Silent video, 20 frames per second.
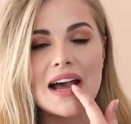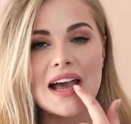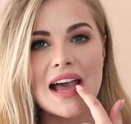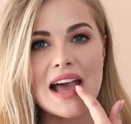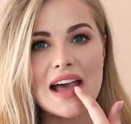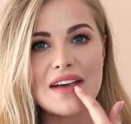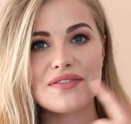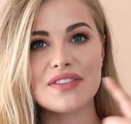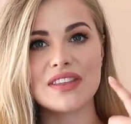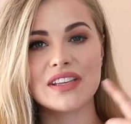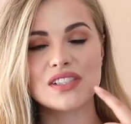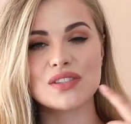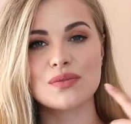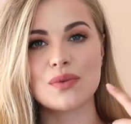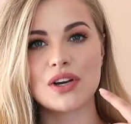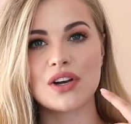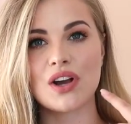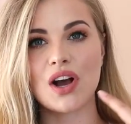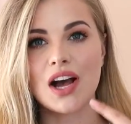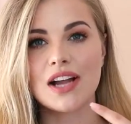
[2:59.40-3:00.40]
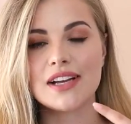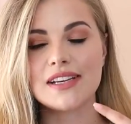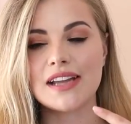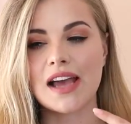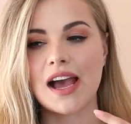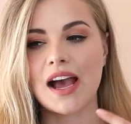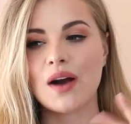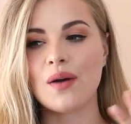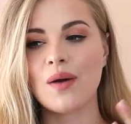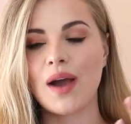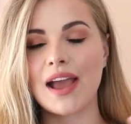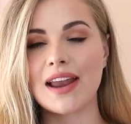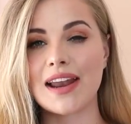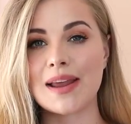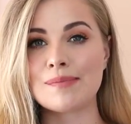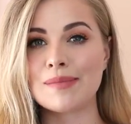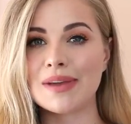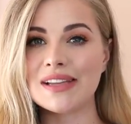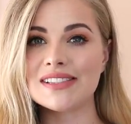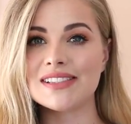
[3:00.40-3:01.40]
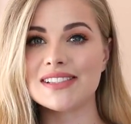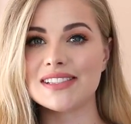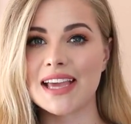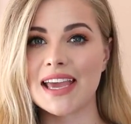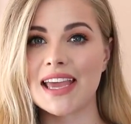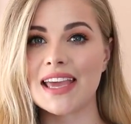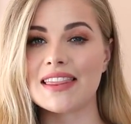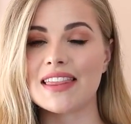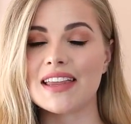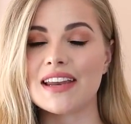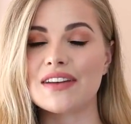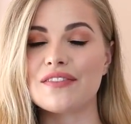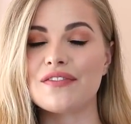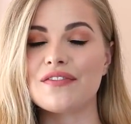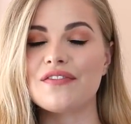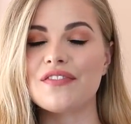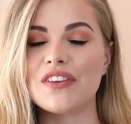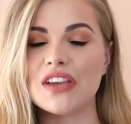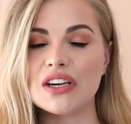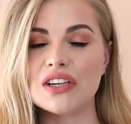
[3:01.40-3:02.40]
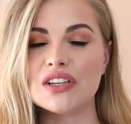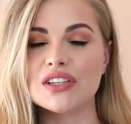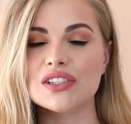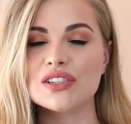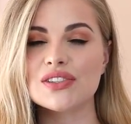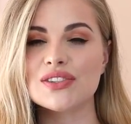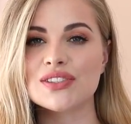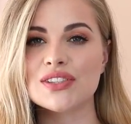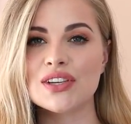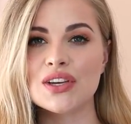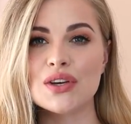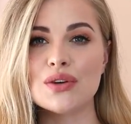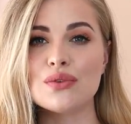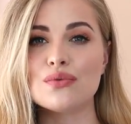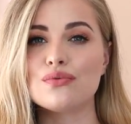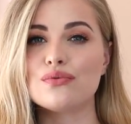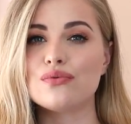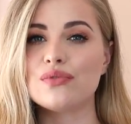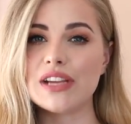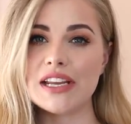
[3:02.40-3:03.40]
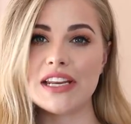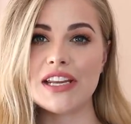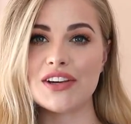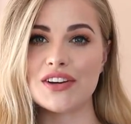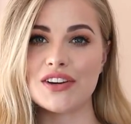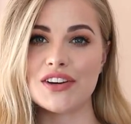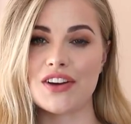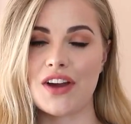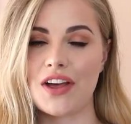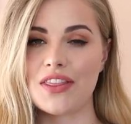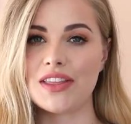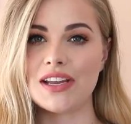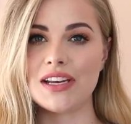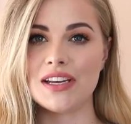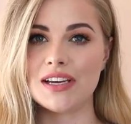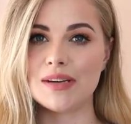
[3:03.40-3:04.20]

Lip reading: I have this one on now and I must say that it feels really good on the